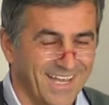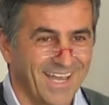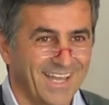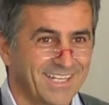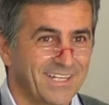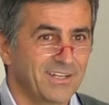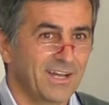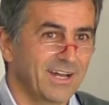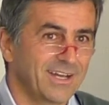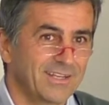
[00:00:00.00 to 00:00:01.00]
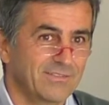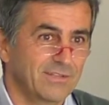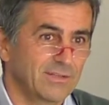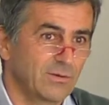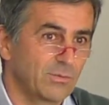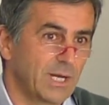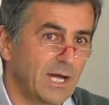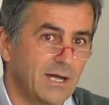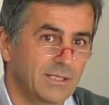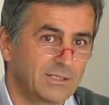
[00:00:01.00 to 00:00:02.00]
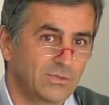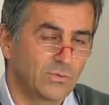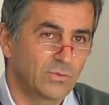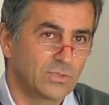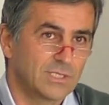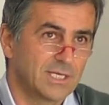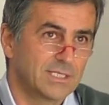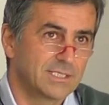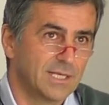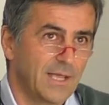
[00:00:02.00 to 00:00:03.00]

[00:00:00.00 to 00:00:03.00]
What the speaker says: And then I had it on my aunt who says,